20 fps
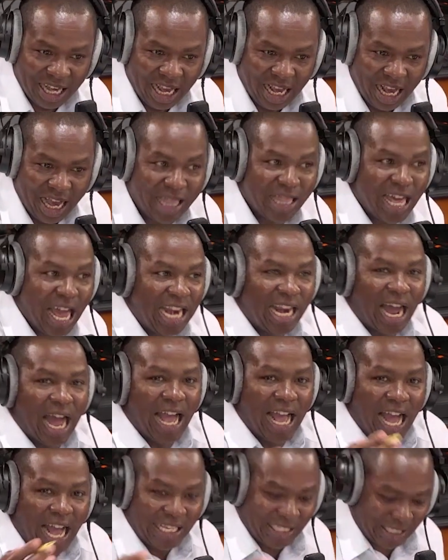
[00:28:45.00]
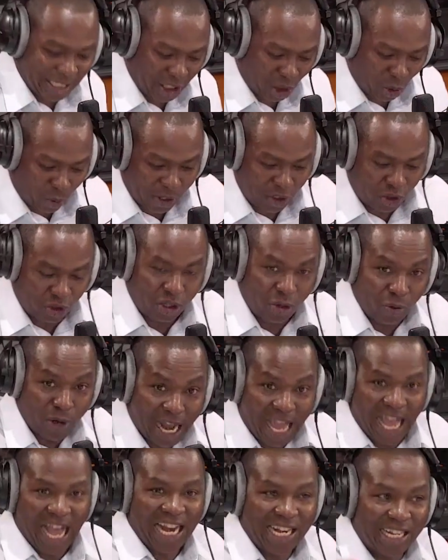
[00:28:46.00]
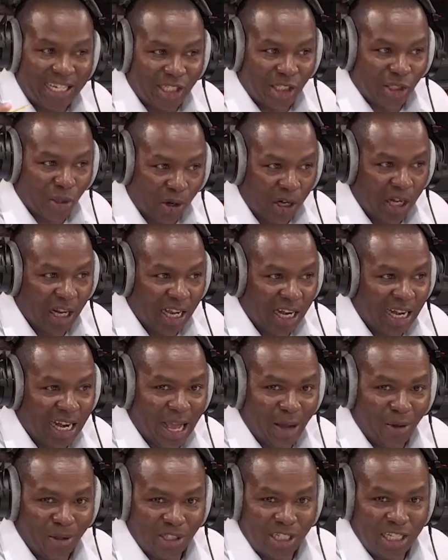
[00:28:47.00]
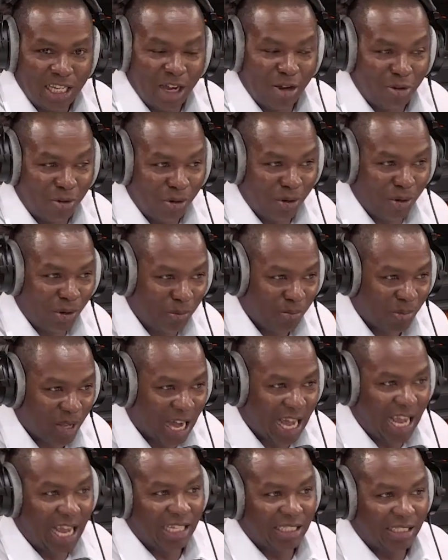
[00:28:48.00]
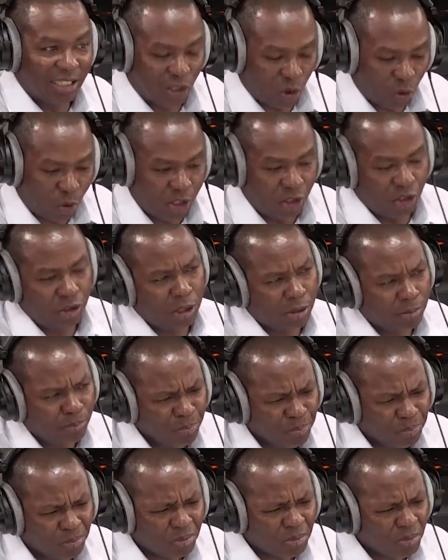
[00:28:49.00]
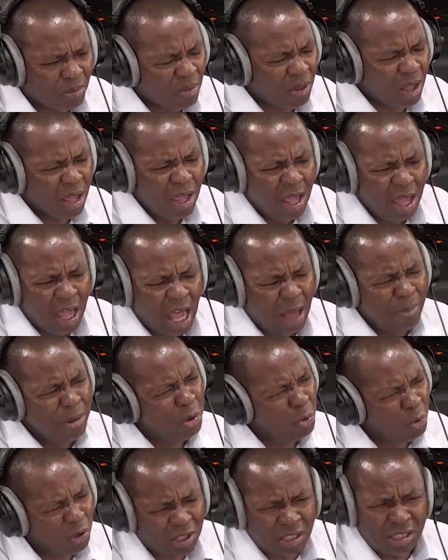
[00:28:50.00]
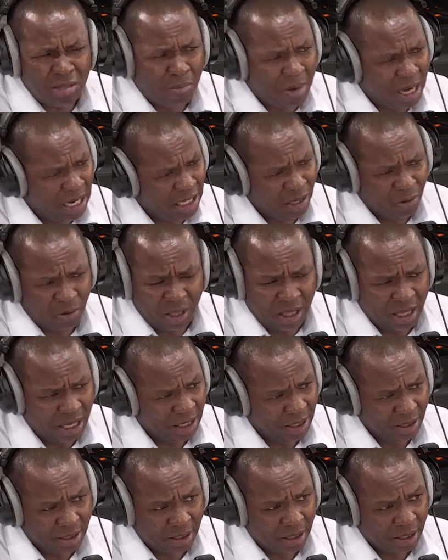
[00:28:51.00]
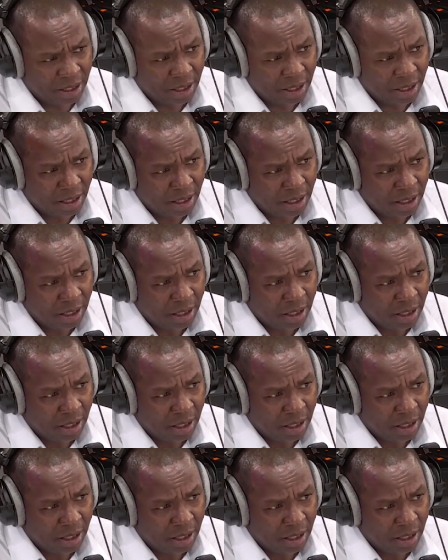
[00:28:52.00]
And then I asked this question. When I heard the story and I was in Nyahururu, I asked this question. I mean, what's the matter with us? Mm.